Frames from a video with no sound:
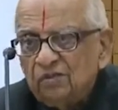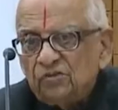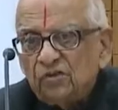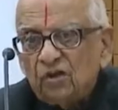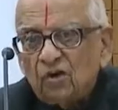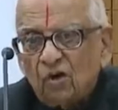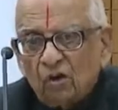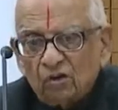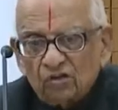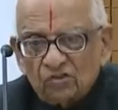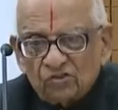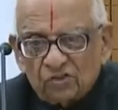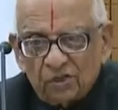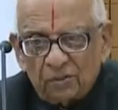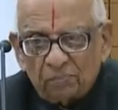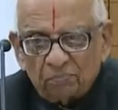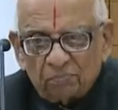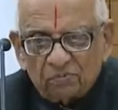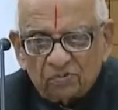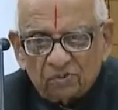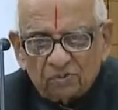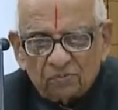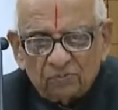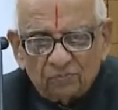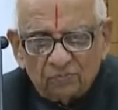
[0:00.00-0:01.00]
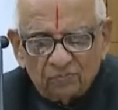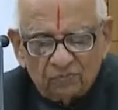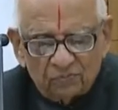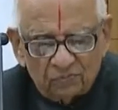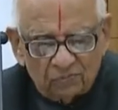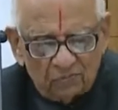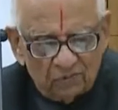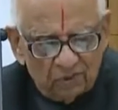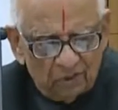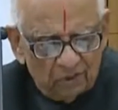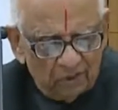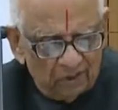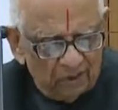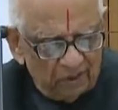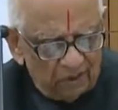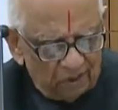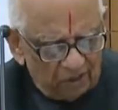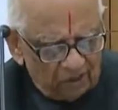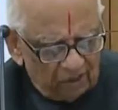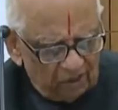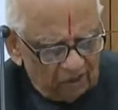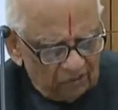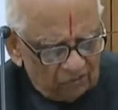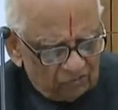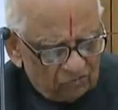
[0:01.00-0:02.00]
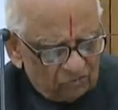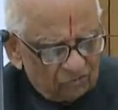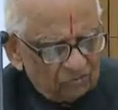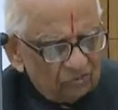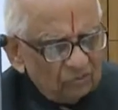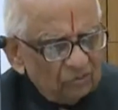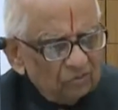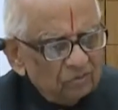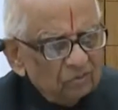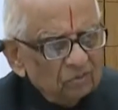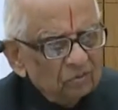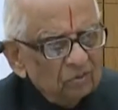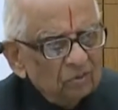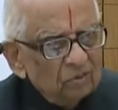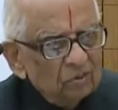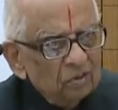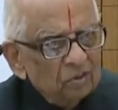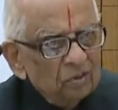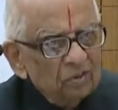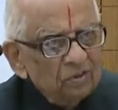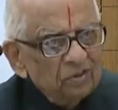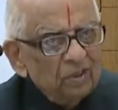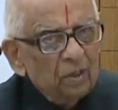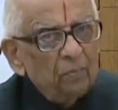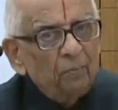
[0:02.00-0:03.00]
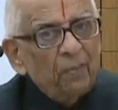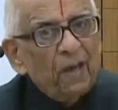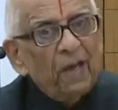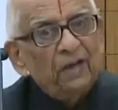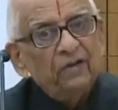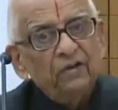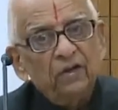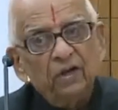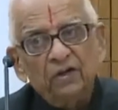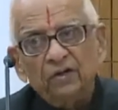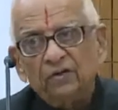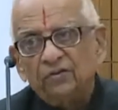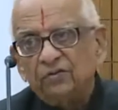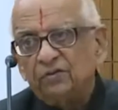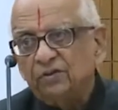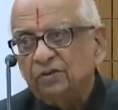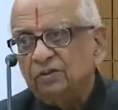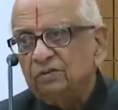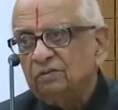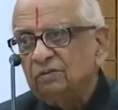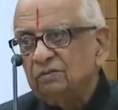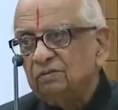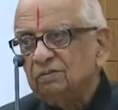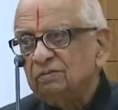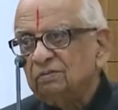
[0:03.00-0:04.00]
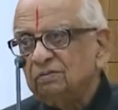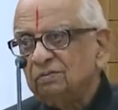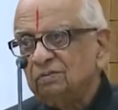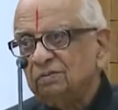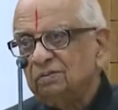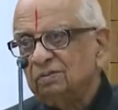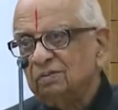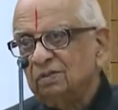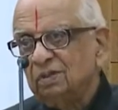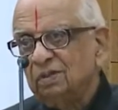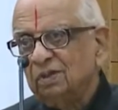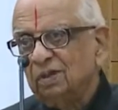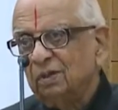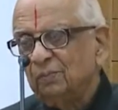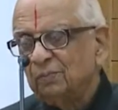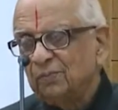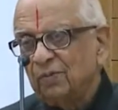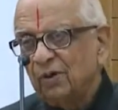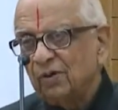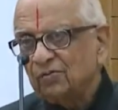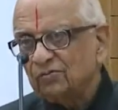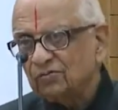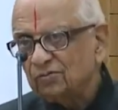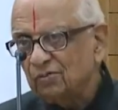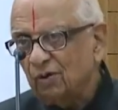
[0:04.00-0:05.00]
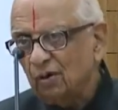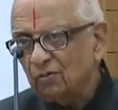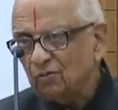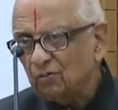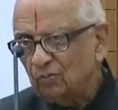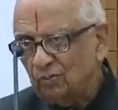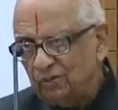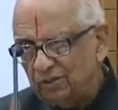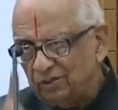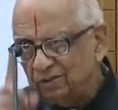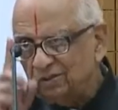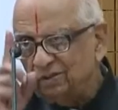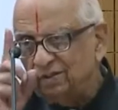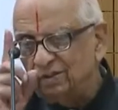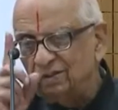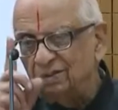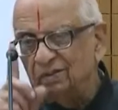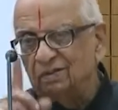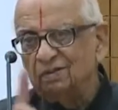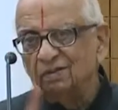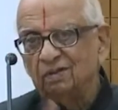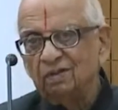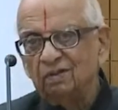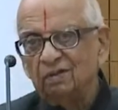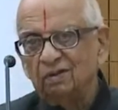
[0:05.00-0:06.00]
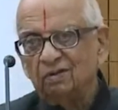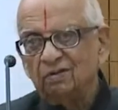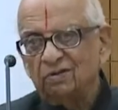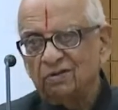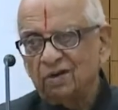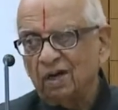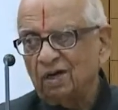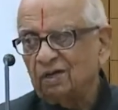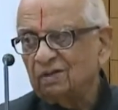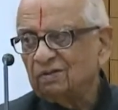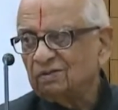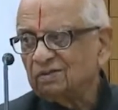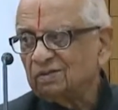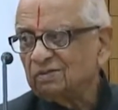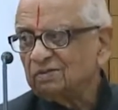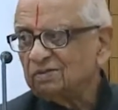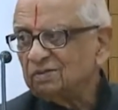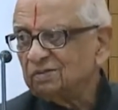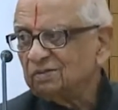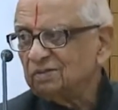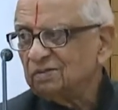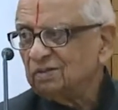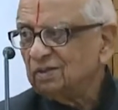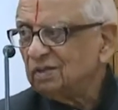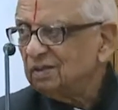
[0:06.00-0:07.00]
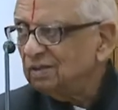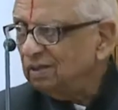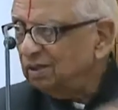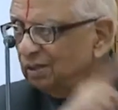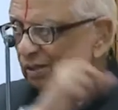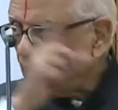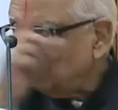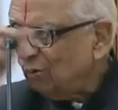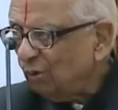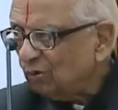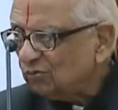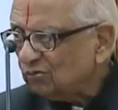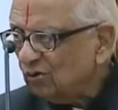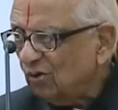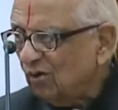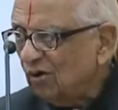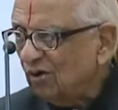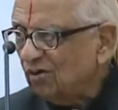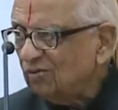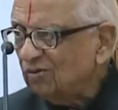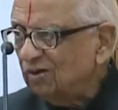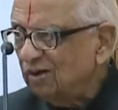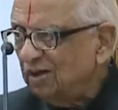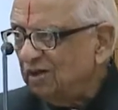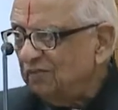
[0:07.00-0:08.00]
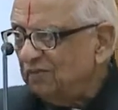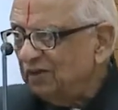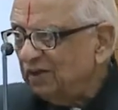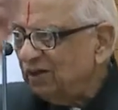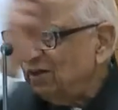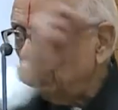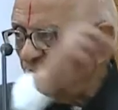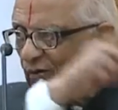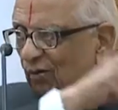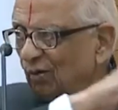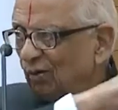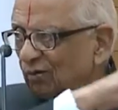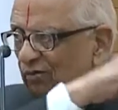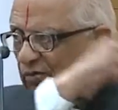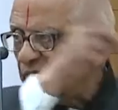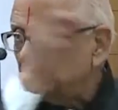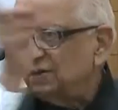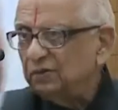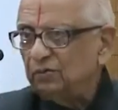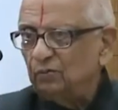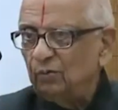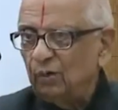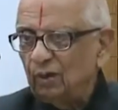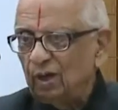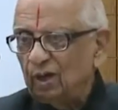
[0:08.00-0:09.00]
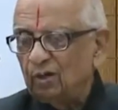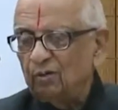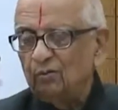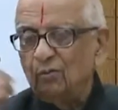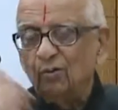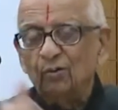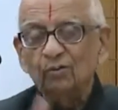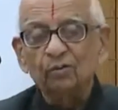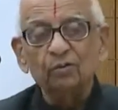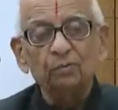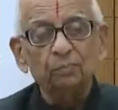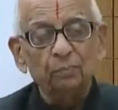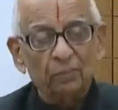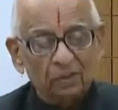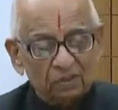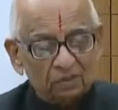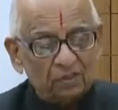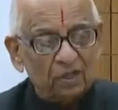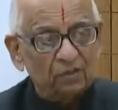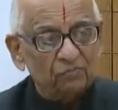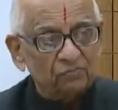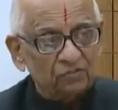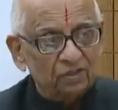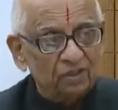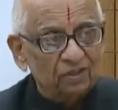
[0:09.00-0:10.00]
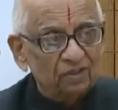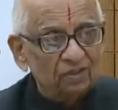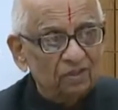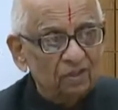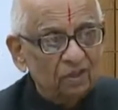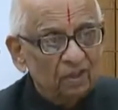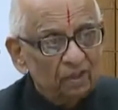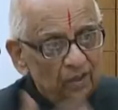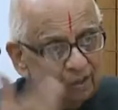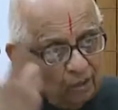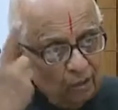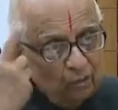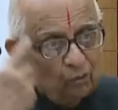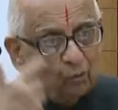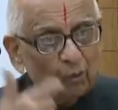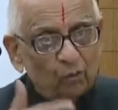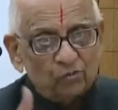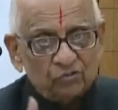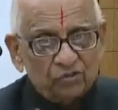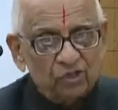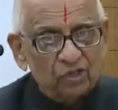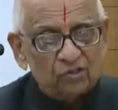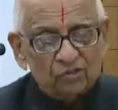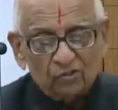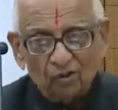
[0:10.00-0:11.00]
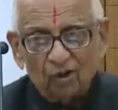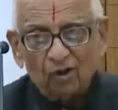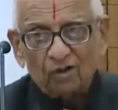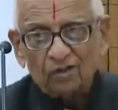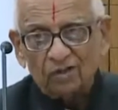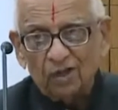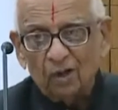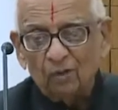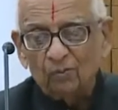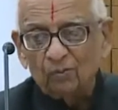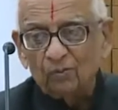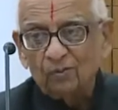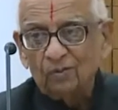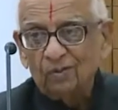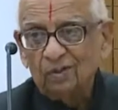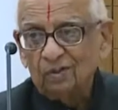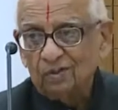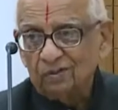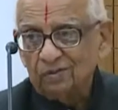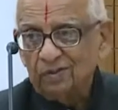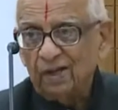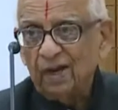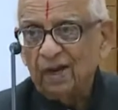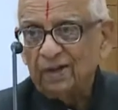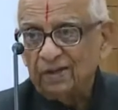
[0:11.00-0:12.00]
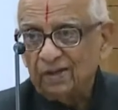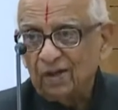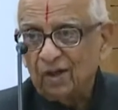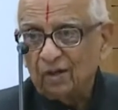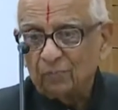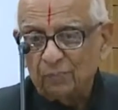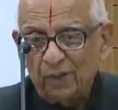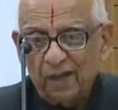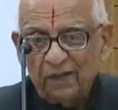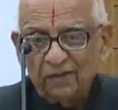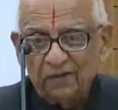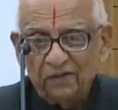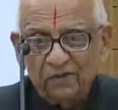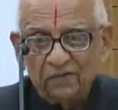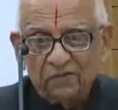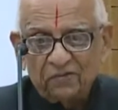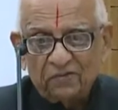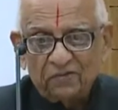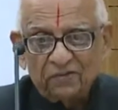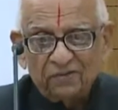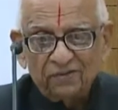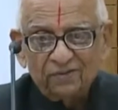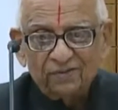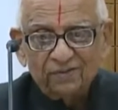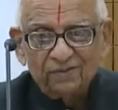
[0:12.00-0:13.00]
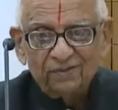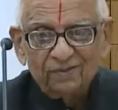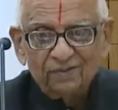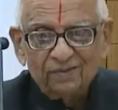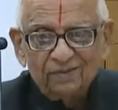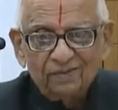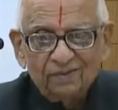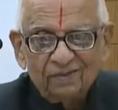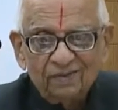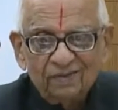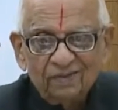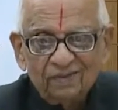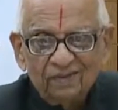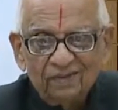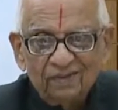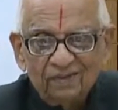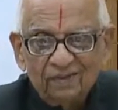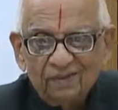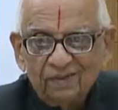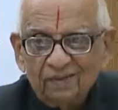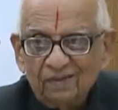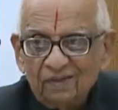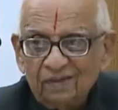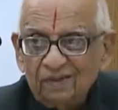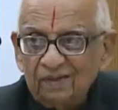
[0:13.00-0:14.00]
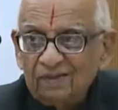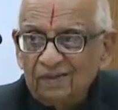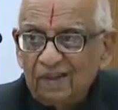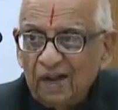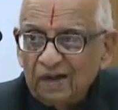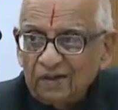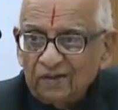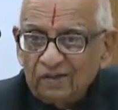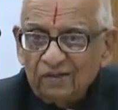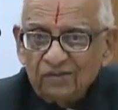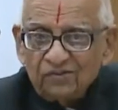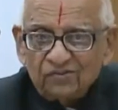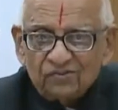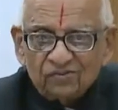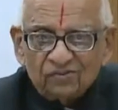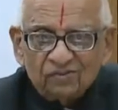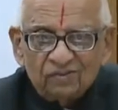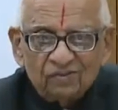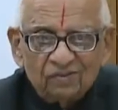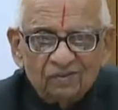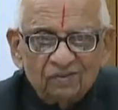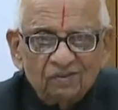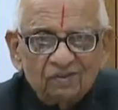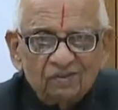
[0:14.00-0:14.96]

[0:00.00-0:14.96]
It's a concept. It is a banyan tree. Because not only the trunk. It goes on living on all the, you alone i have seen in those days, not now, the idea of banyan tree. That is